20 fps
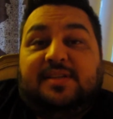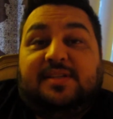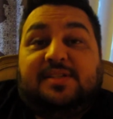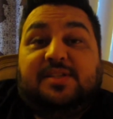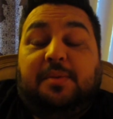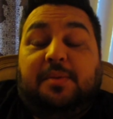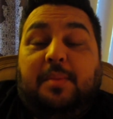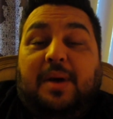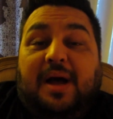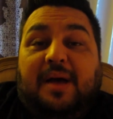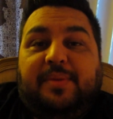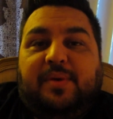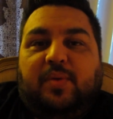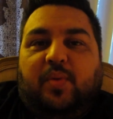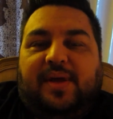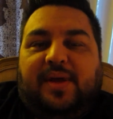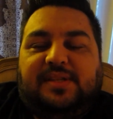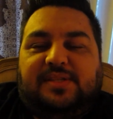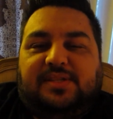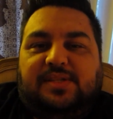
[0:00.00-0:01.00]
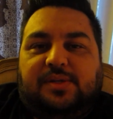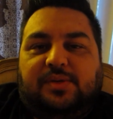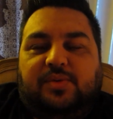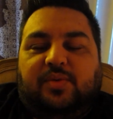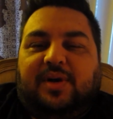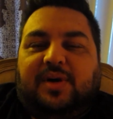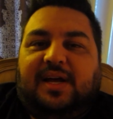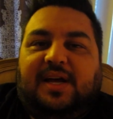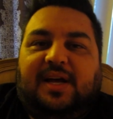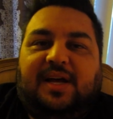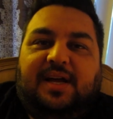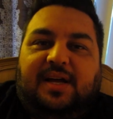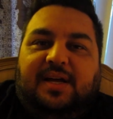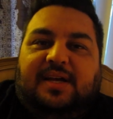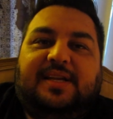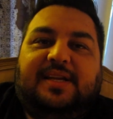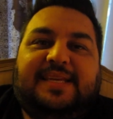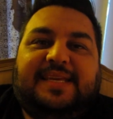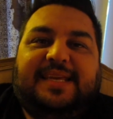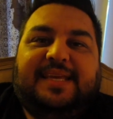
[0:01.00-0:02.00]
so mommy went to
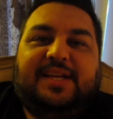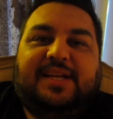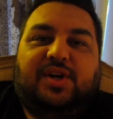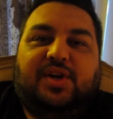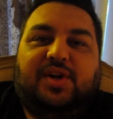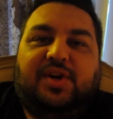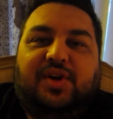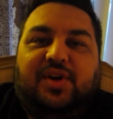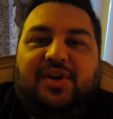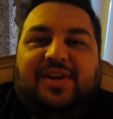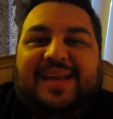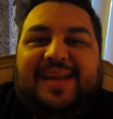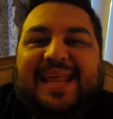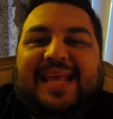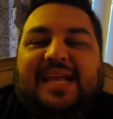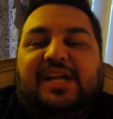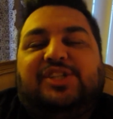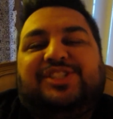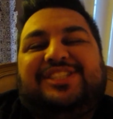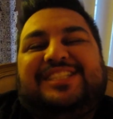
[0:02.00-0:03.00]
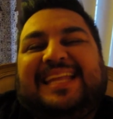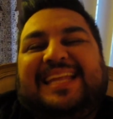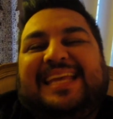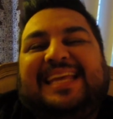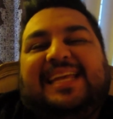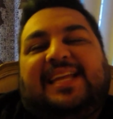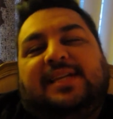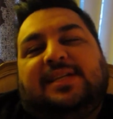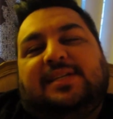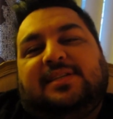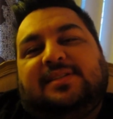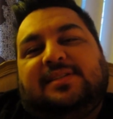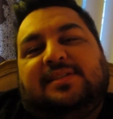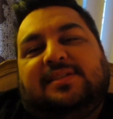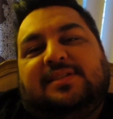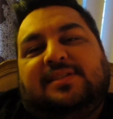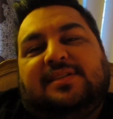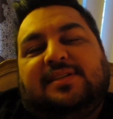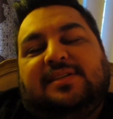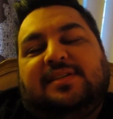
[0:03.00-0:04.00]
uh, get her nails did.
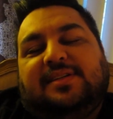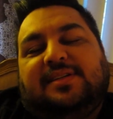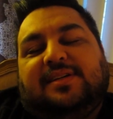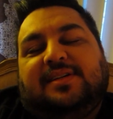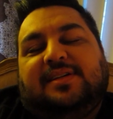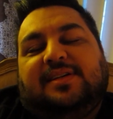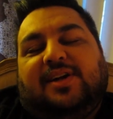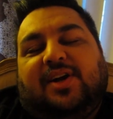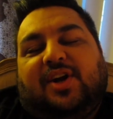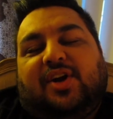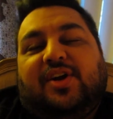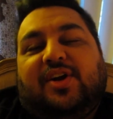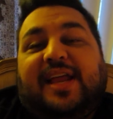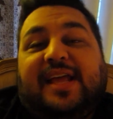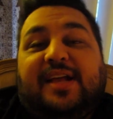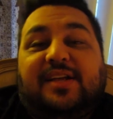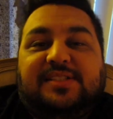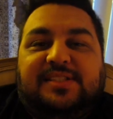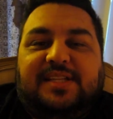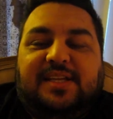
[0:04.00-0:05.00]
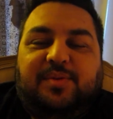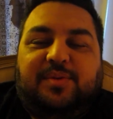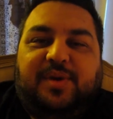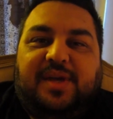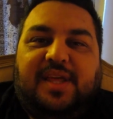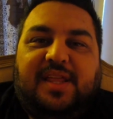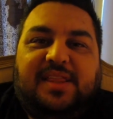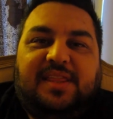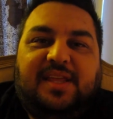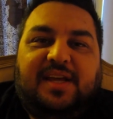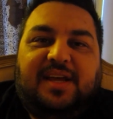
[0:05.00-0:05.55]
Her nails did with